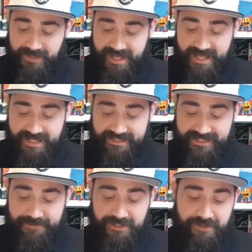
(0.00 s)
It
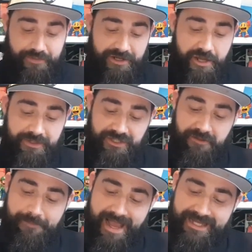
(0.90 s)
seems good, but I noticed on the
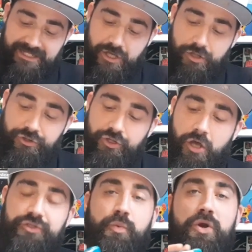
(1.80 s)
back it's got
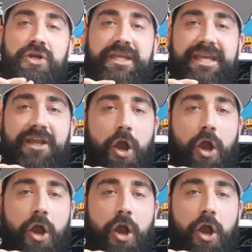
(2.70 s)
not working